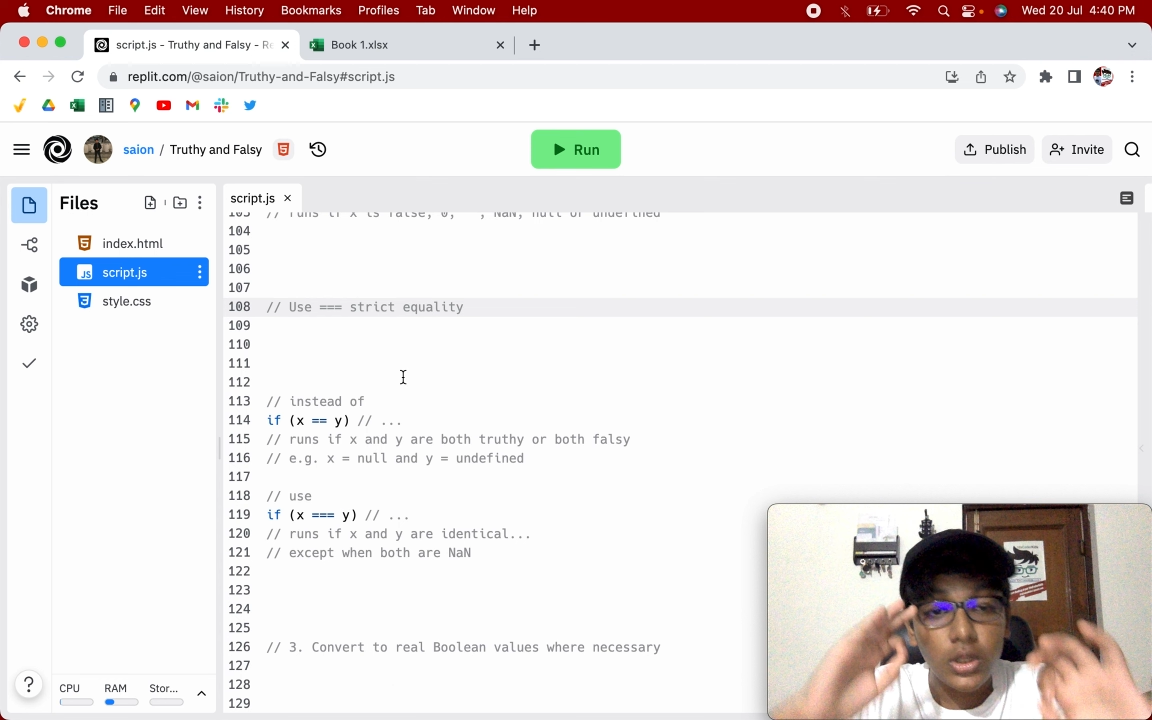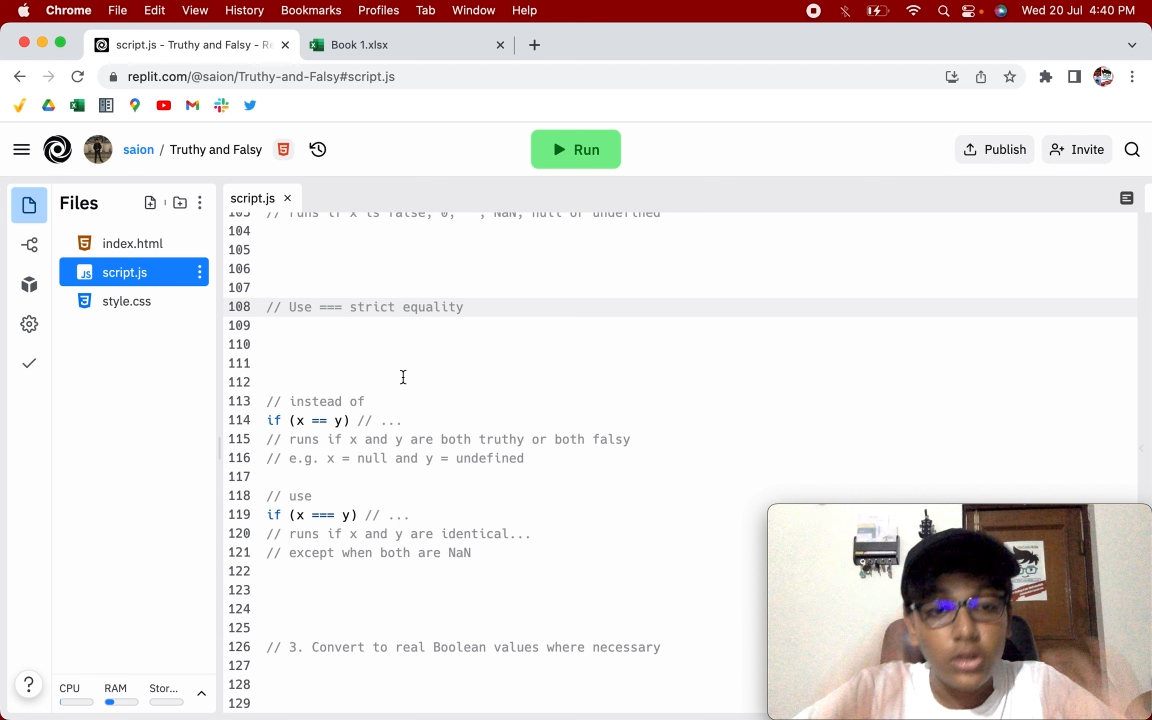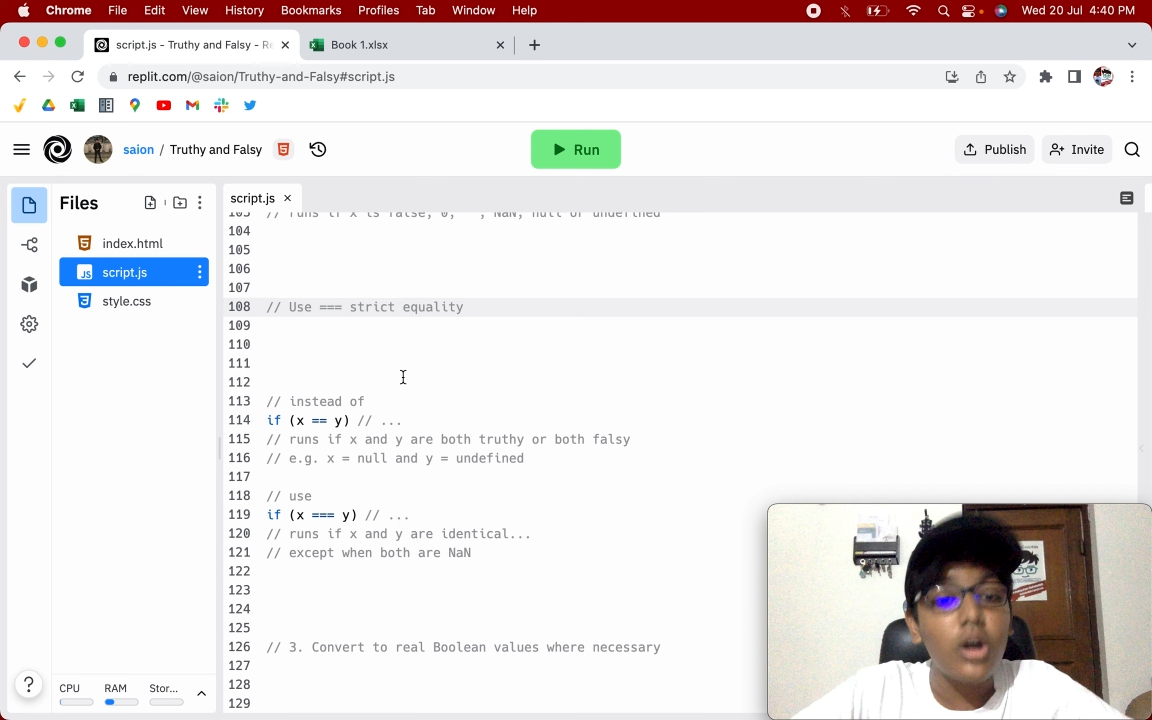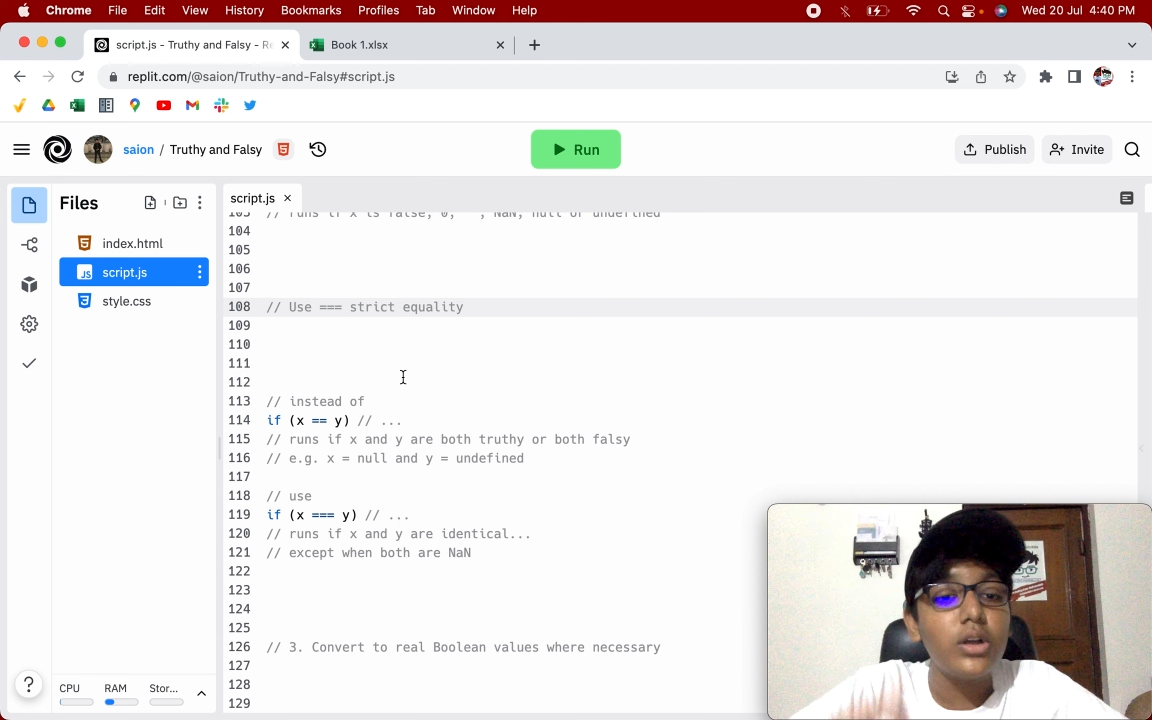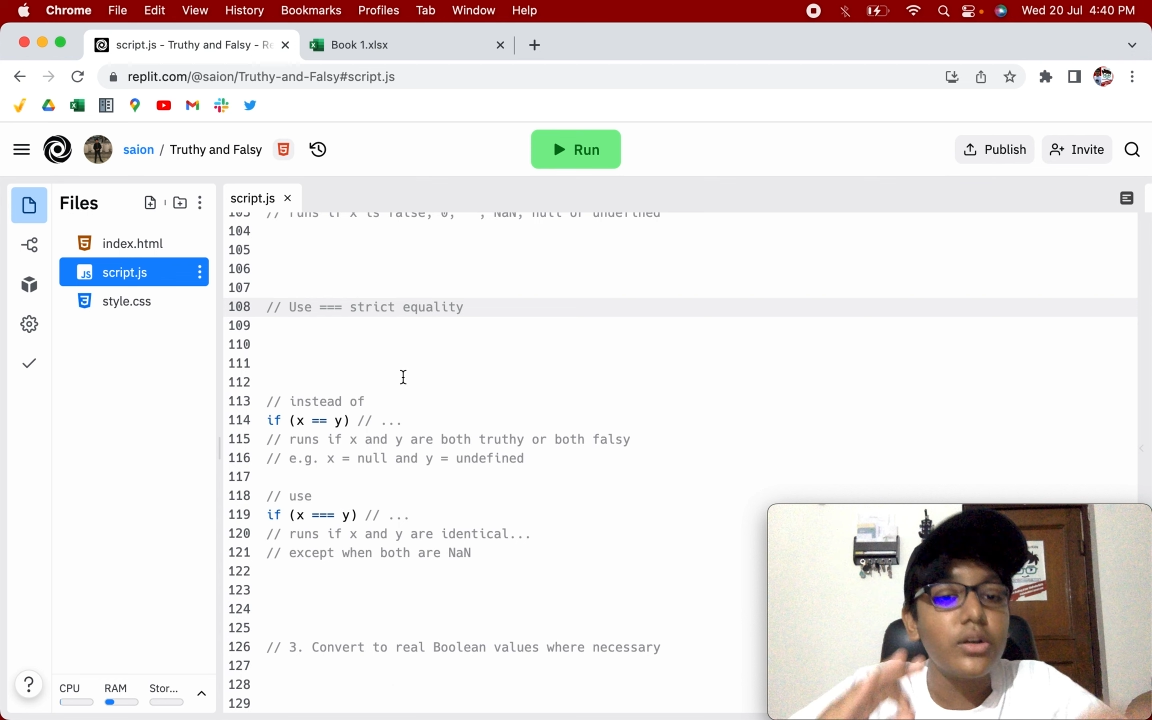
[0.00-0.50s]

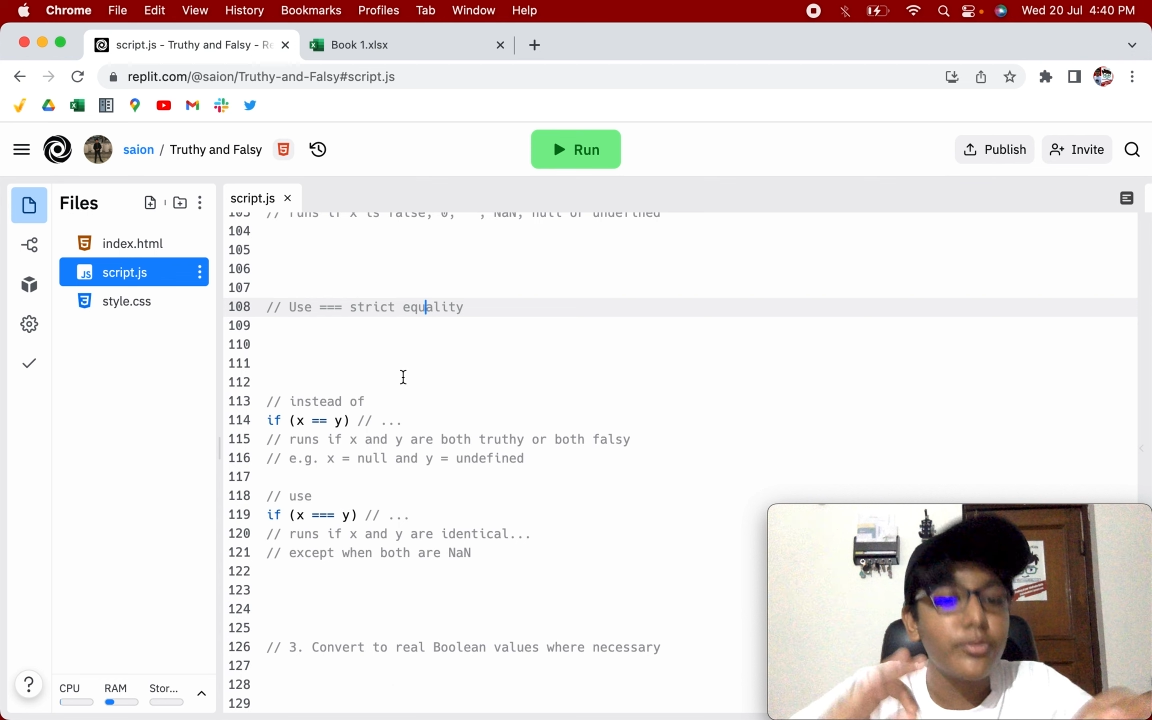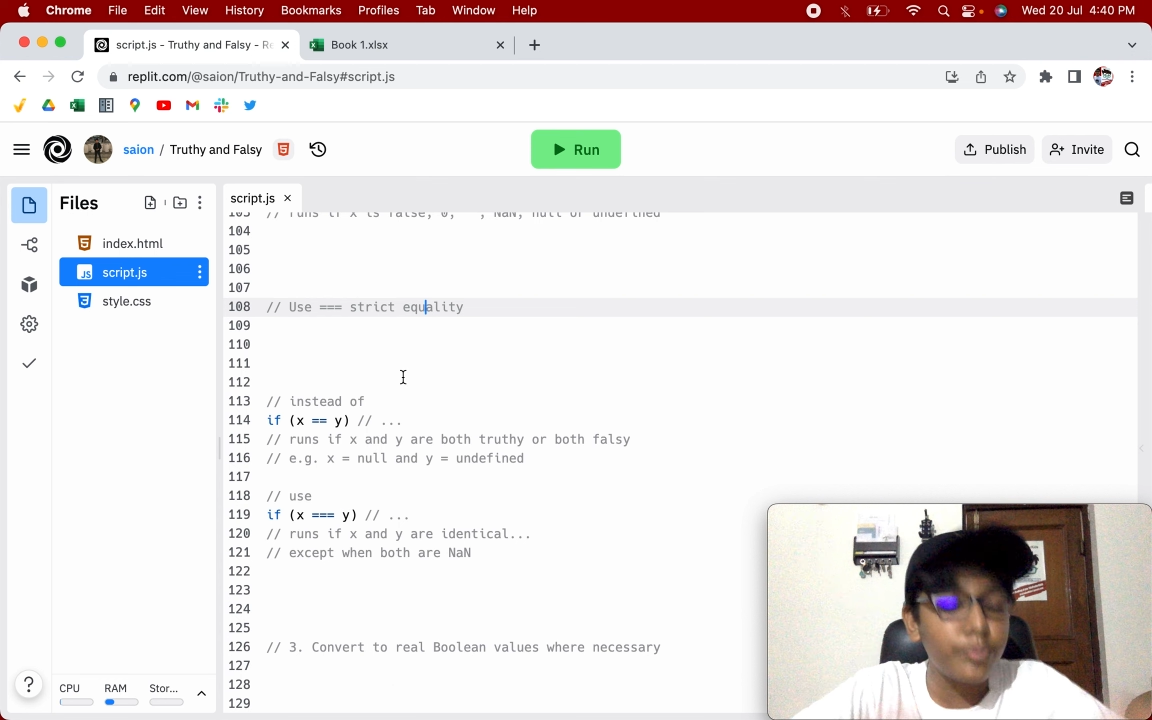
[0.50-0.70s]
lot of